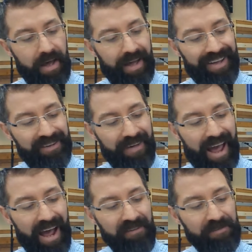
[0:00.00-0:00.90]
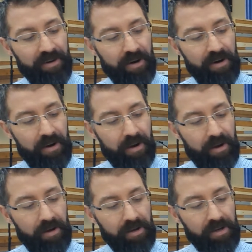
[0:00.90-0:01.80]
and if after
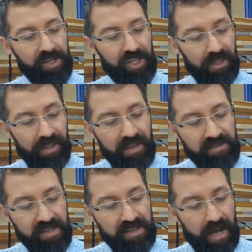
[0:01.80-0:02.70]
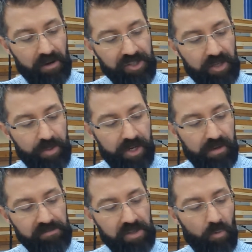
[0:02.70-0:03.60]
she leaves his house, she
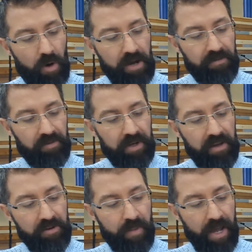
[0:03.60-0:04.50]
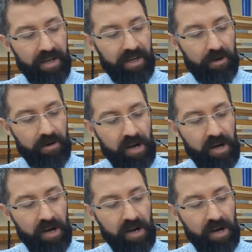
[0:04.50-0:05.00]
becomes the wife of another man, and her